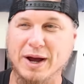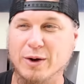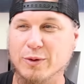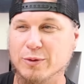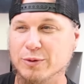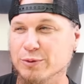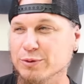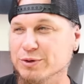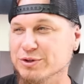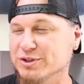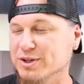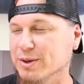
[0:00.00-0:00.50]

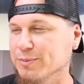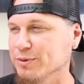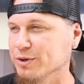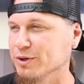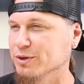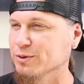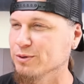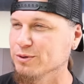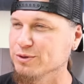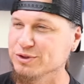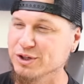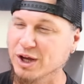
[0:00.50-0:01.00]
power
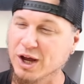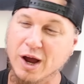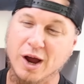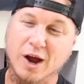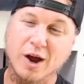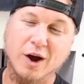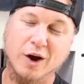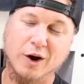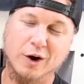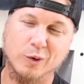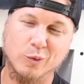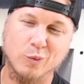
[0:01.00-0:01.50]
receptacles,
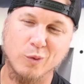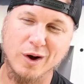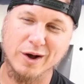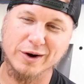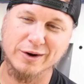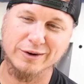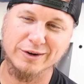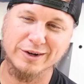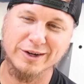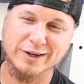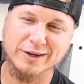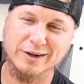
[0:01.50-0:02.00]
our
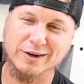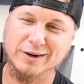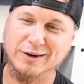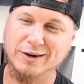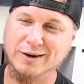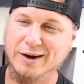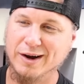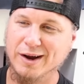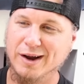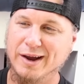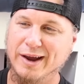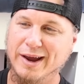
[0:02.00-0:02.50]
water
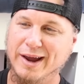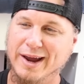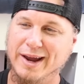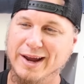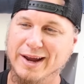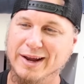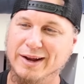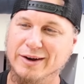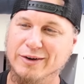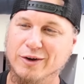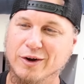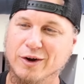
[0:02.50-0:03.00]
heater,
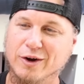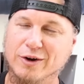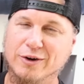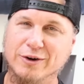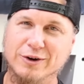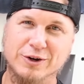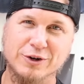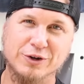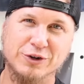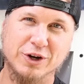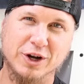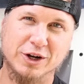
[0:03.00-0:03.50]
and our
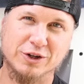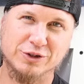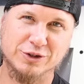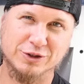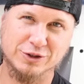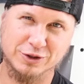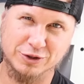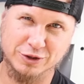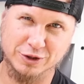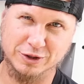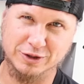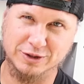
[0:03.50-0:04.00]

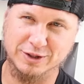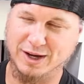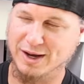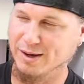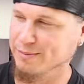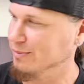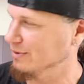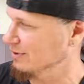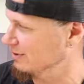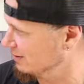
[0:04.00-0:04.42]
induction cooktop.